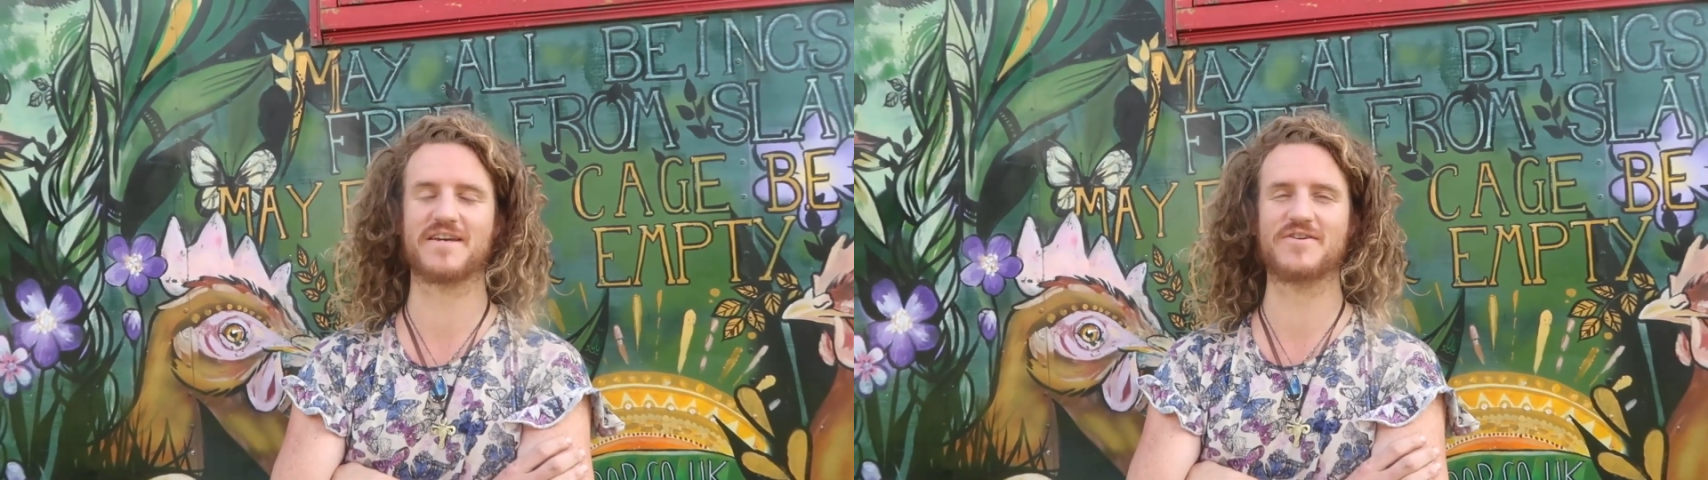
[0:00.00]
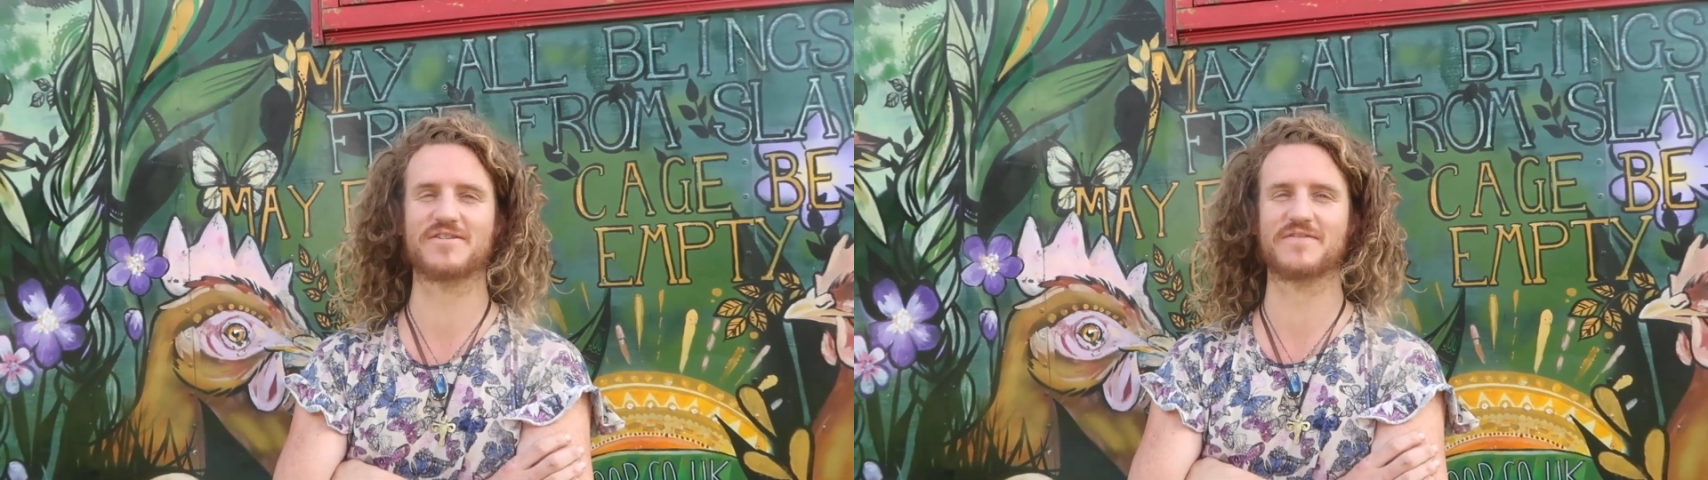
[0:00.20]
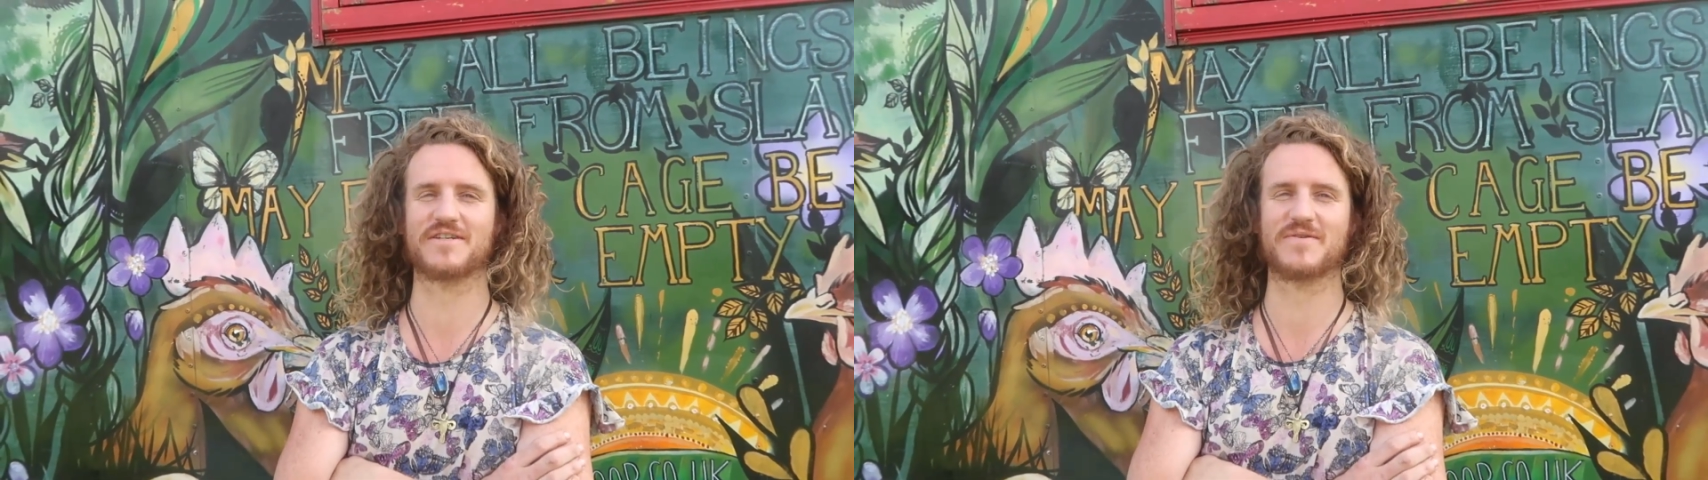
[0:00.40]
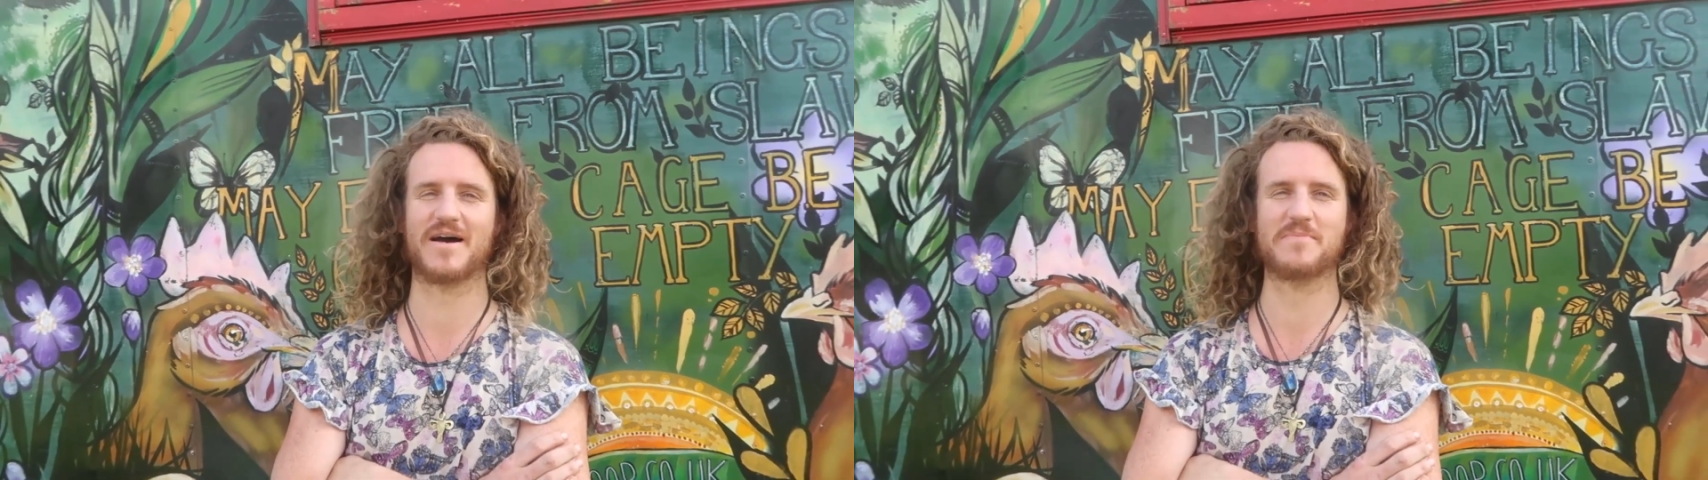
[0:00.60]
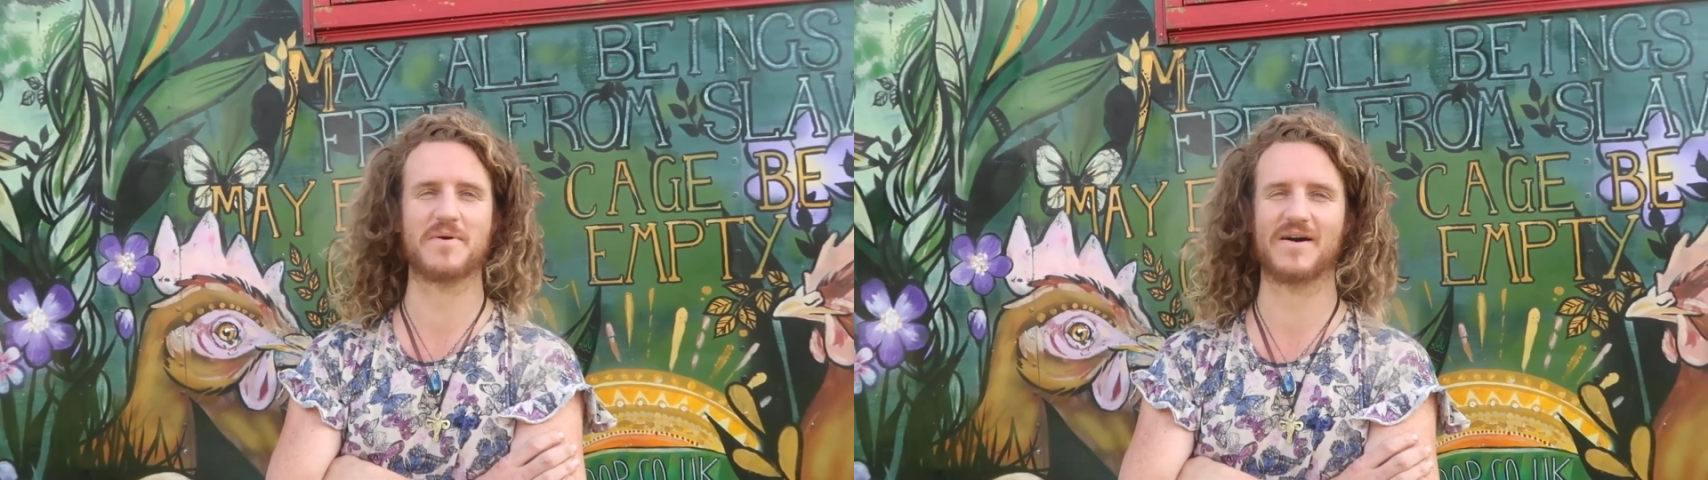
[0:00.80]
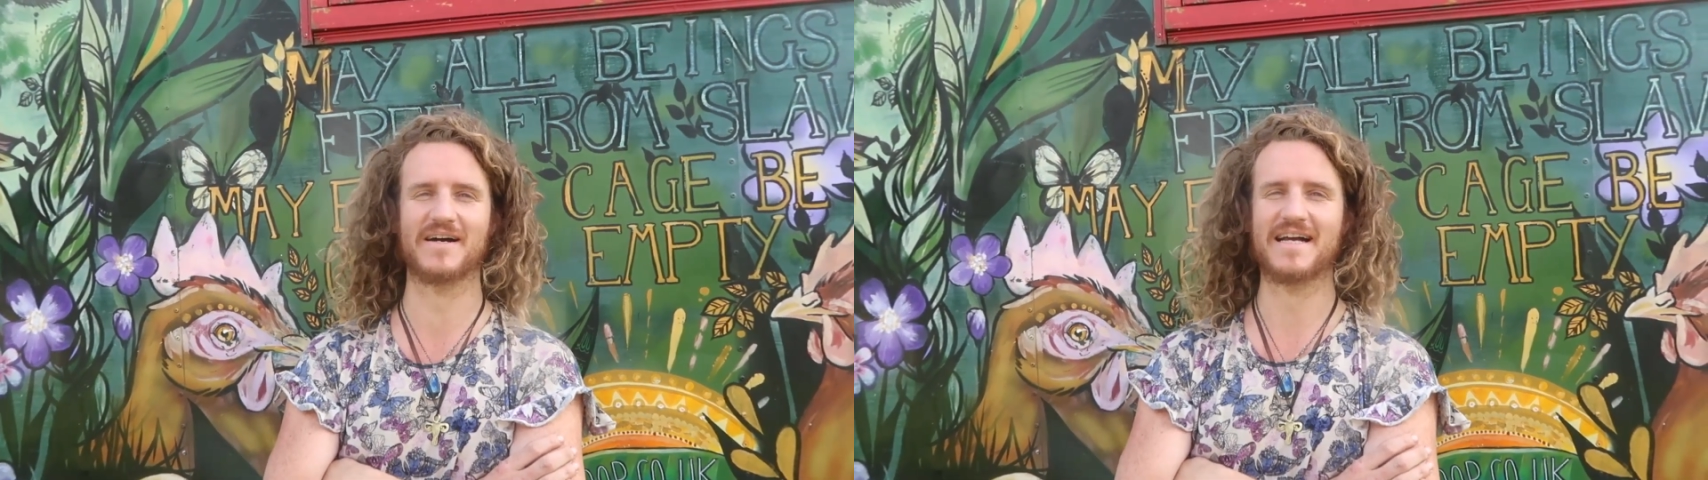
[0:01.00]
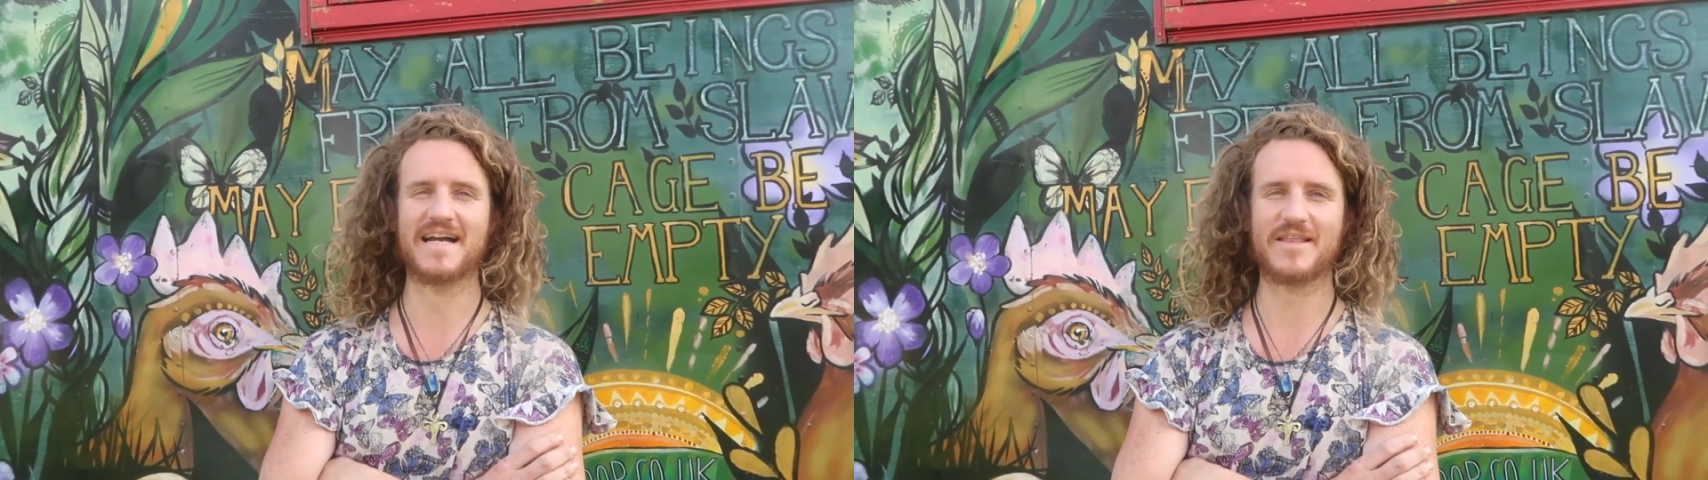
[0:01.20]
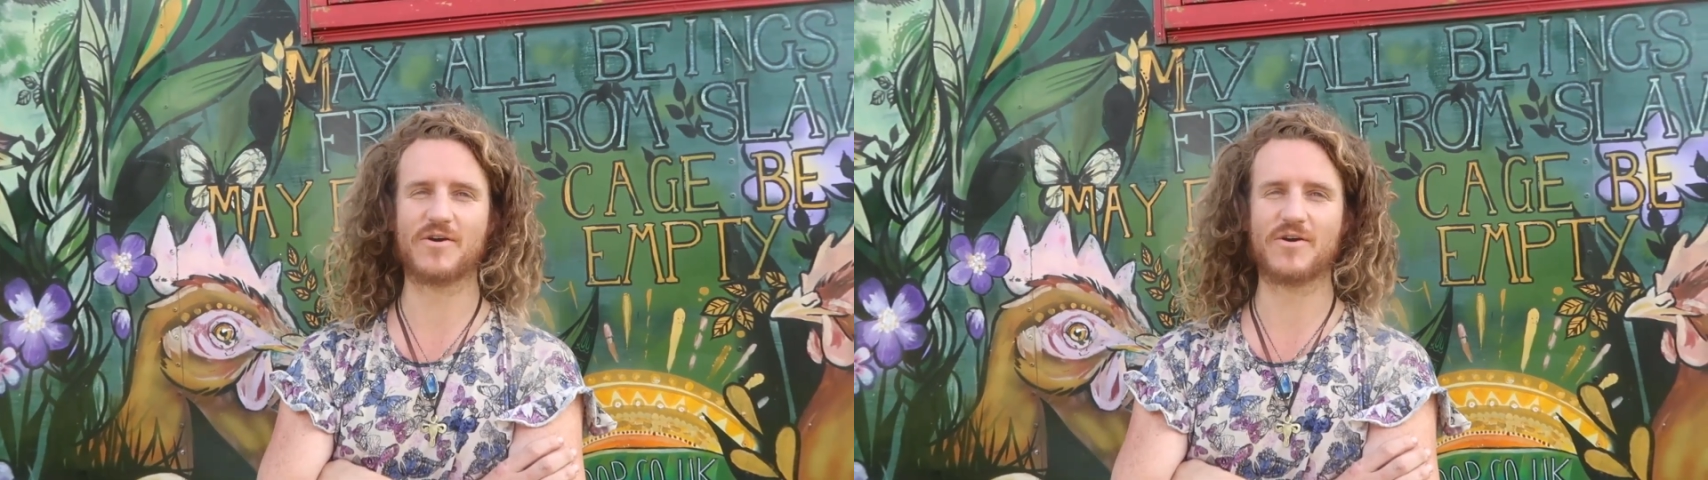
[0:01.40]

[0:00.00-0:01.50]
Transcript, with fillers: to use of as well, but right.